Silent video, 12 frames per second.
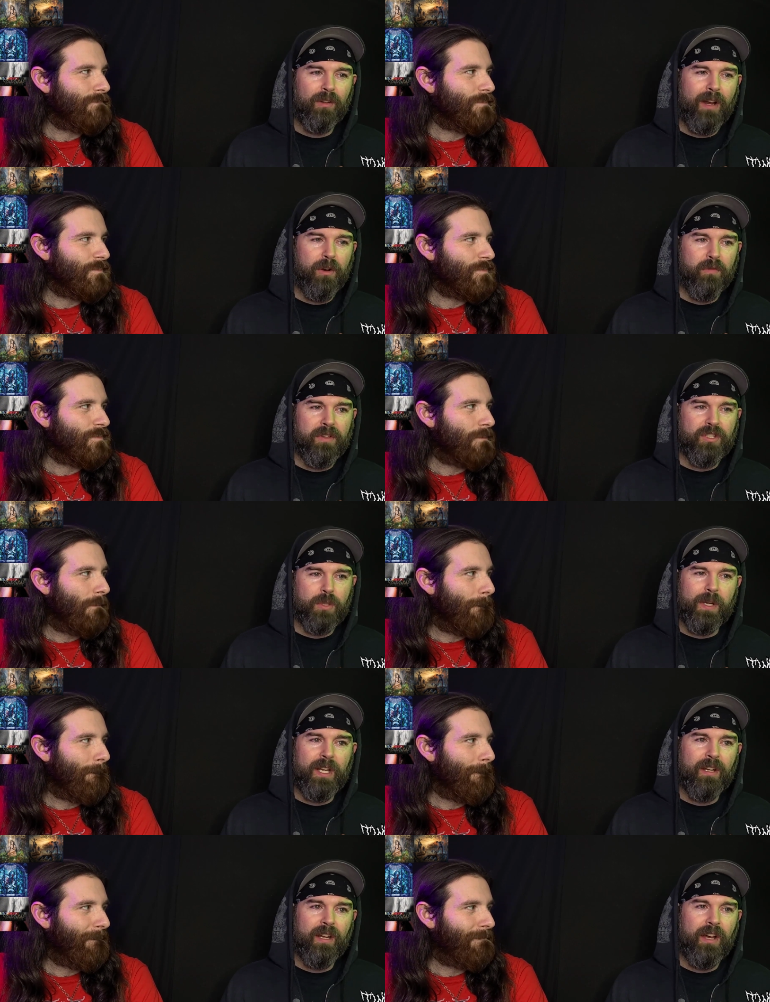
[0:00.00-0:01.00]
Speaker 1: ago. I don't know if he's
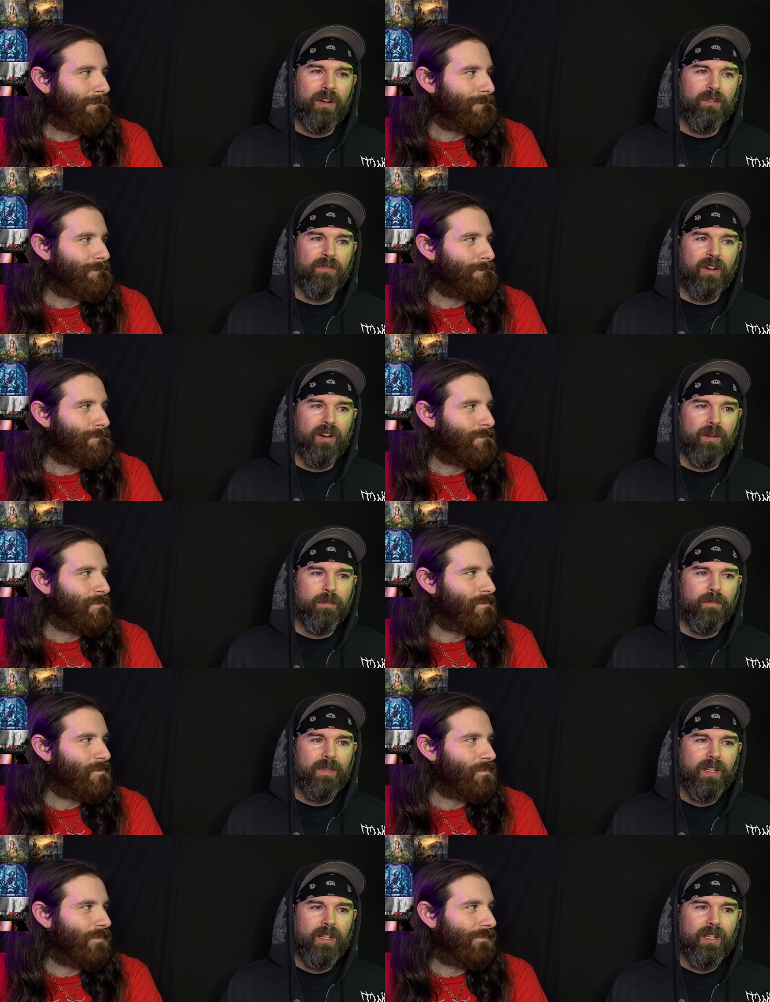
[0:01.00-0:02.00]
doing it out of um,
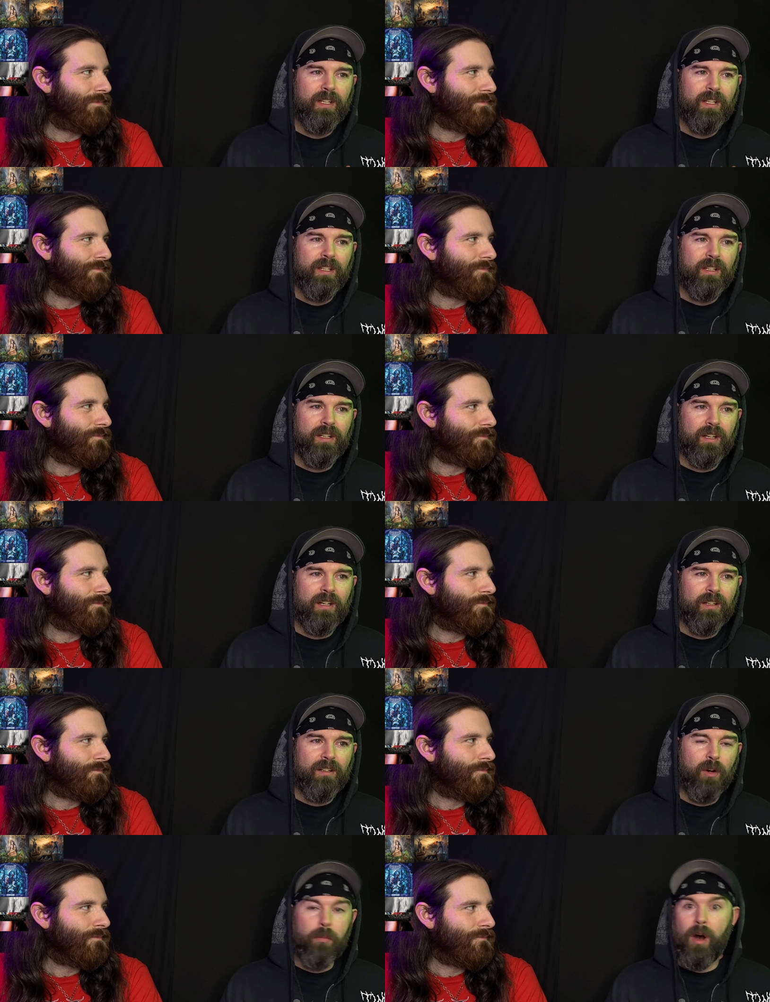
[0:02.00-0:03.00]

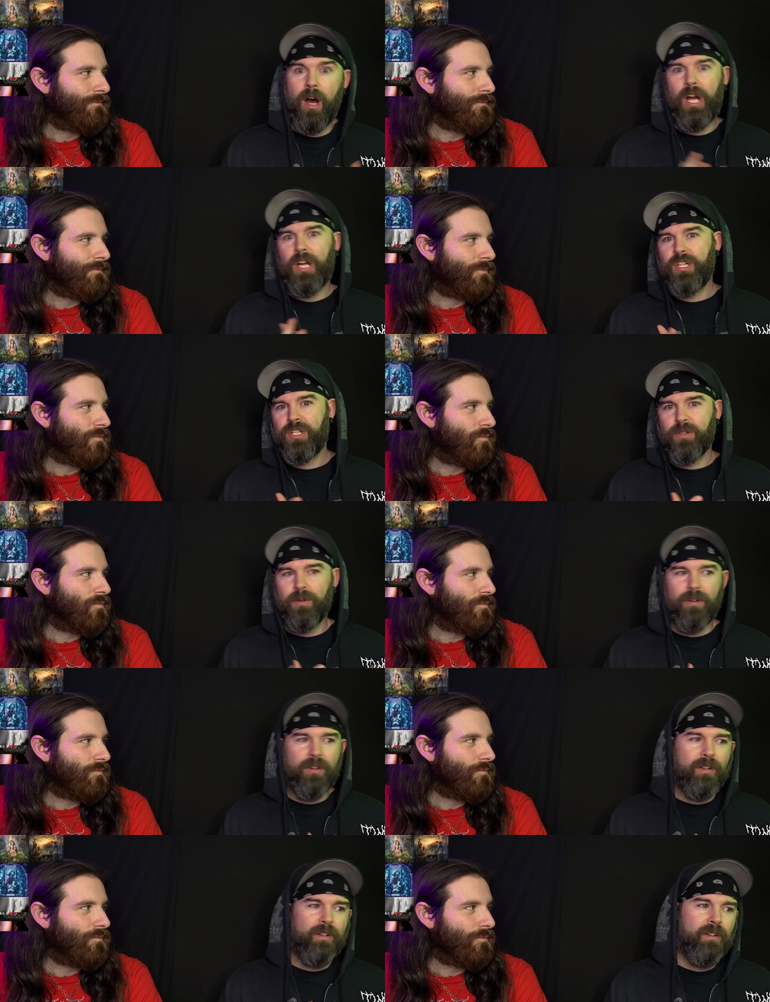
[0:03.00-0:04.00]
uh, homage
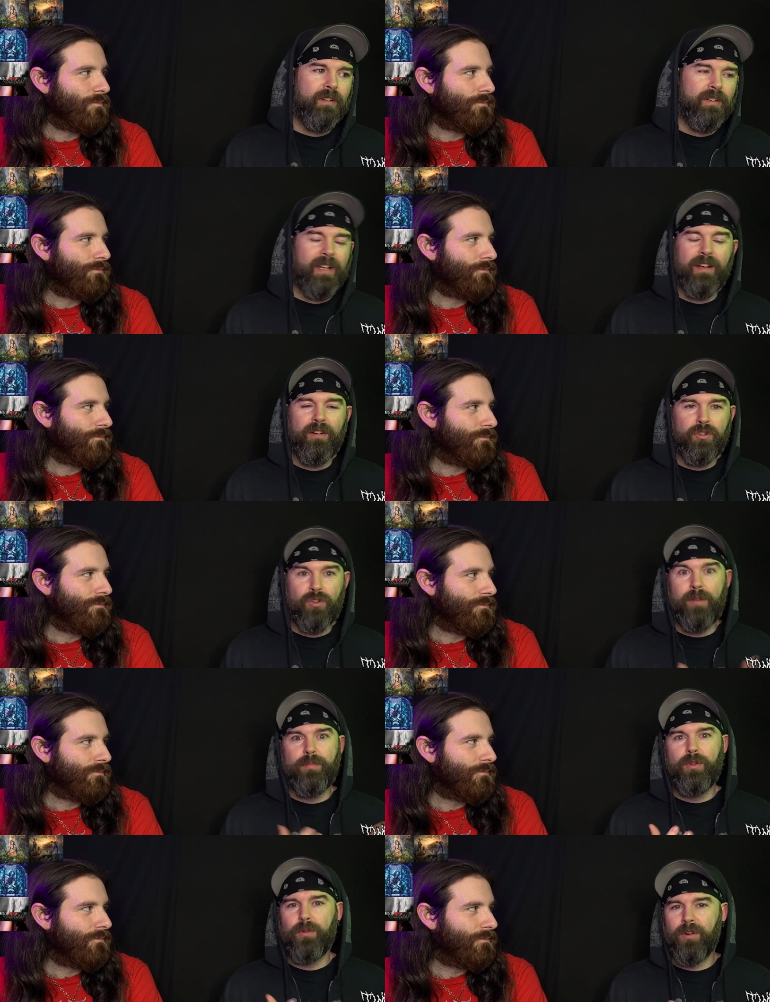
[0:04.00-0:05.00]
or, or
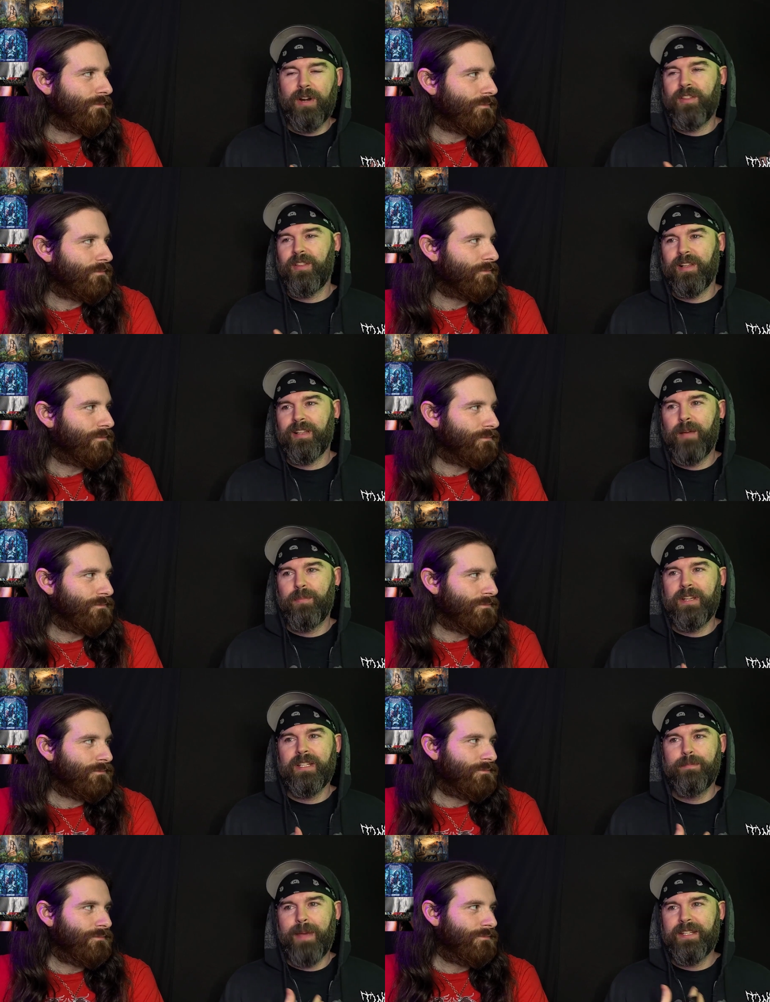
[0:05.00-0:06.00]
tribute or anything like that, but
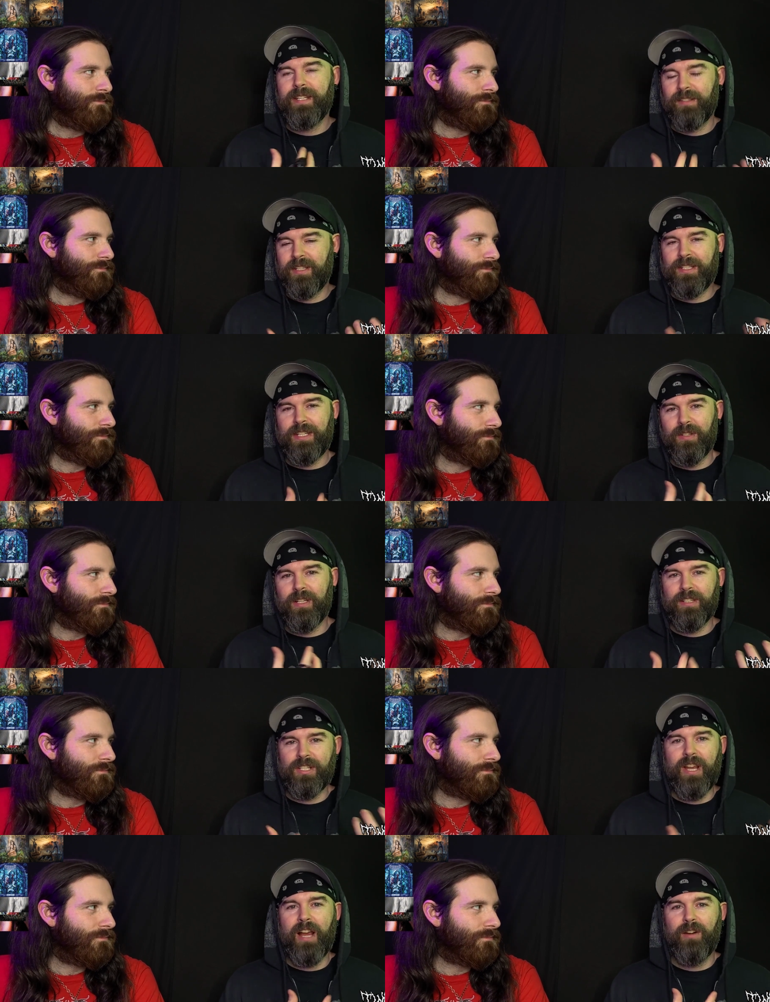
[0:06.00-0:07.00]
he's basically stealing
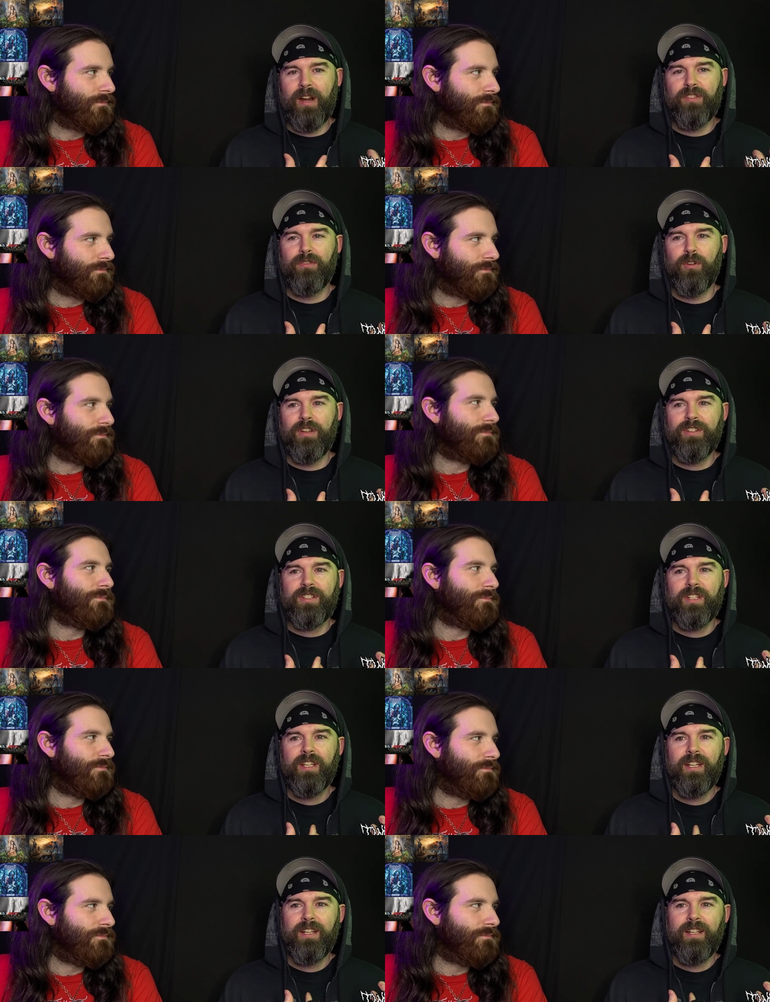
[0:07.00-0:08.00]
the Shagrath voice.
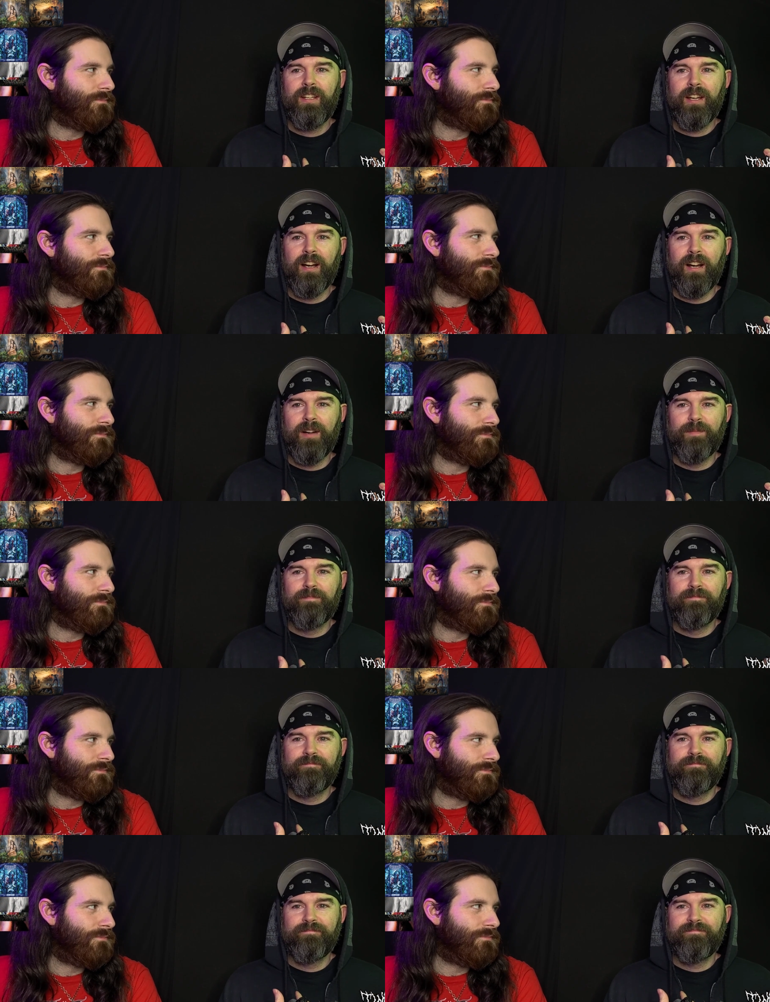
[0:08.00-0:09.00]
Um,
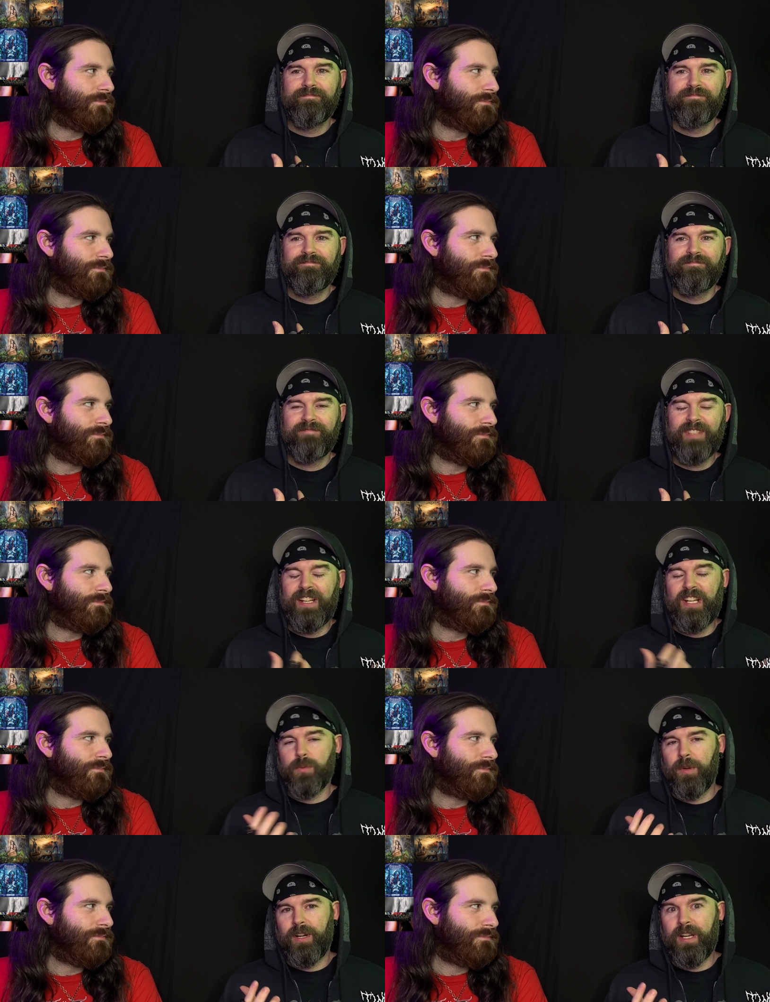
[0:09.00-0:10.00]
it
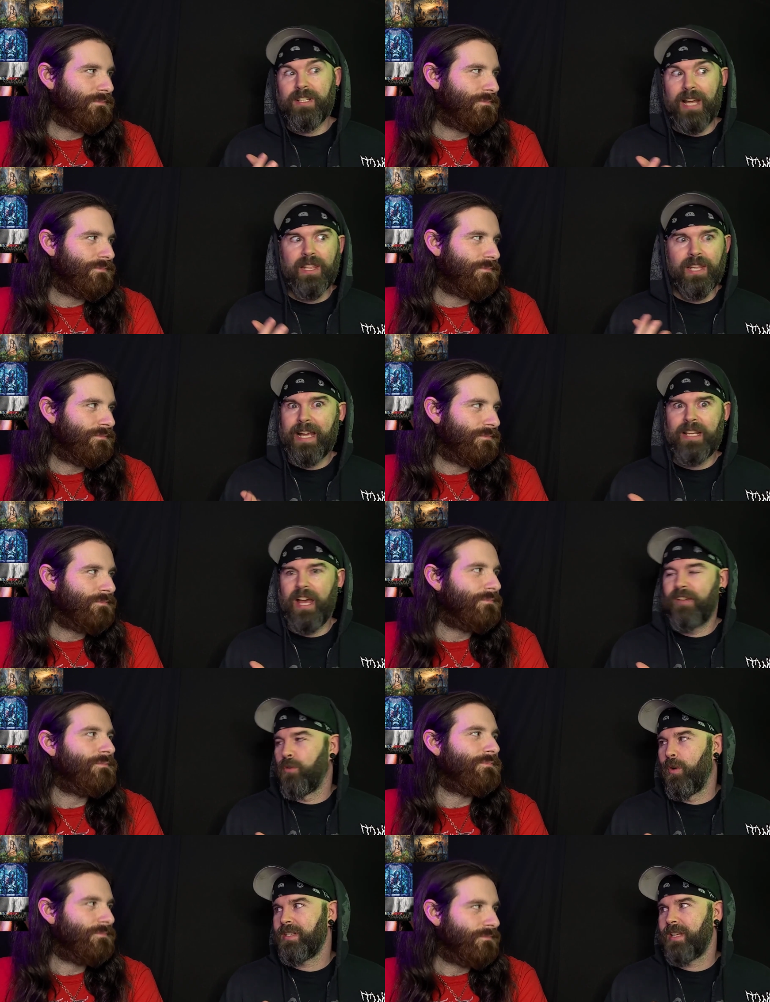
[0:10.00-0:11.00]
is what it is. I like
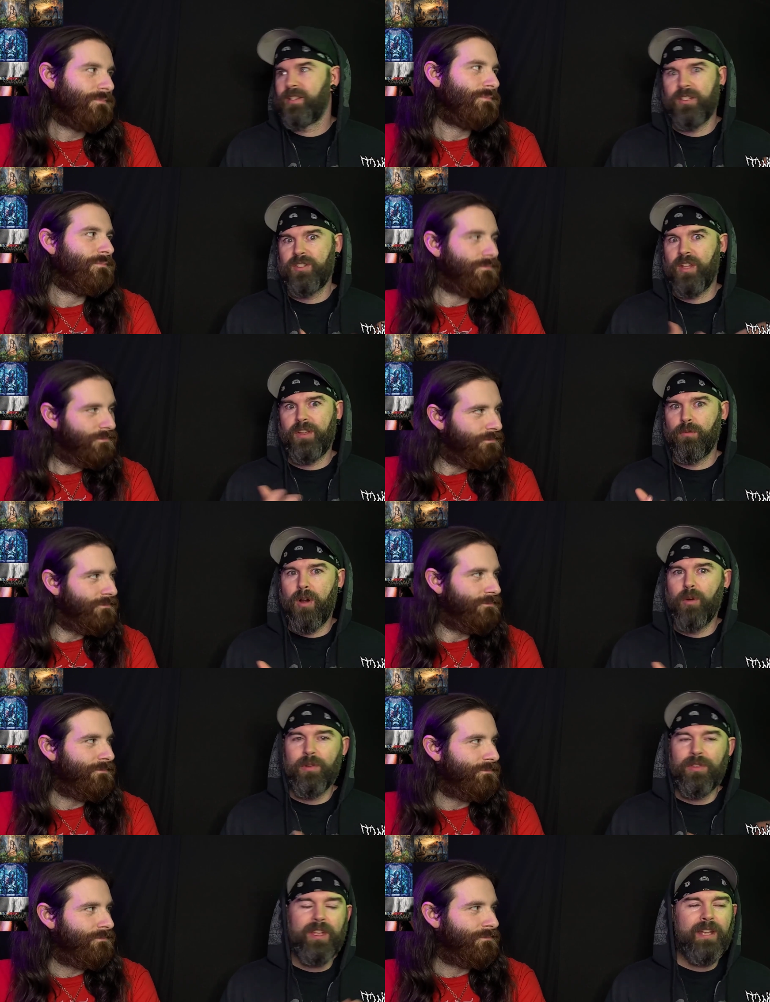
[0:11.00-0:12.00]
that voice, and there's nothing
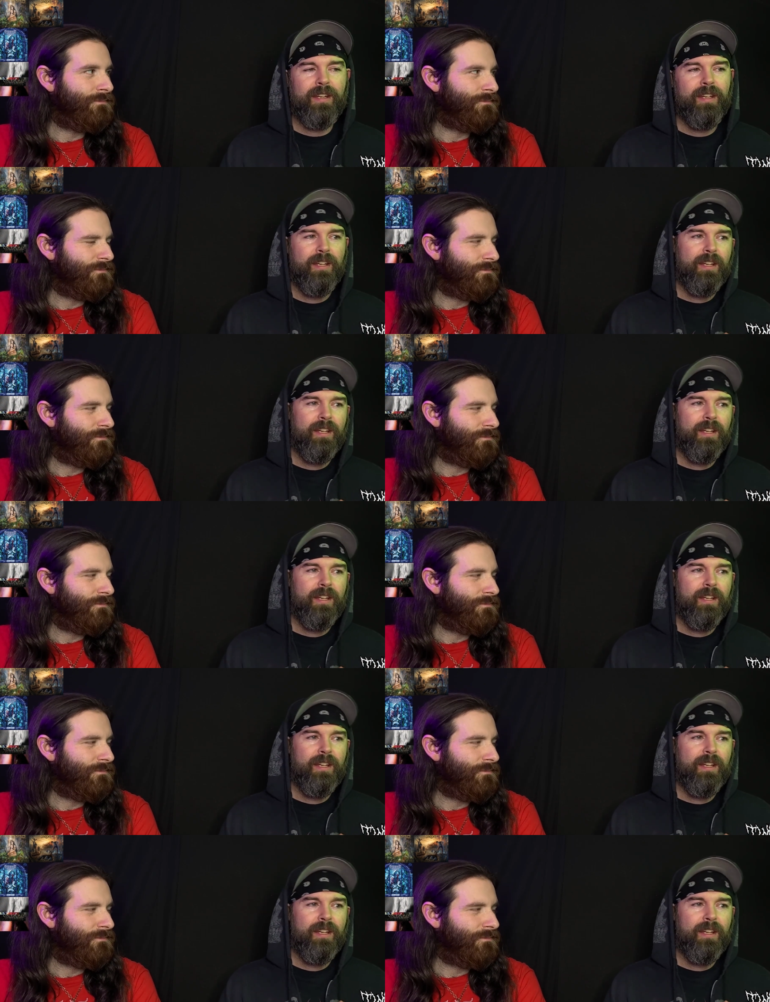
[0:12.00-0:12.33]
wrong with it.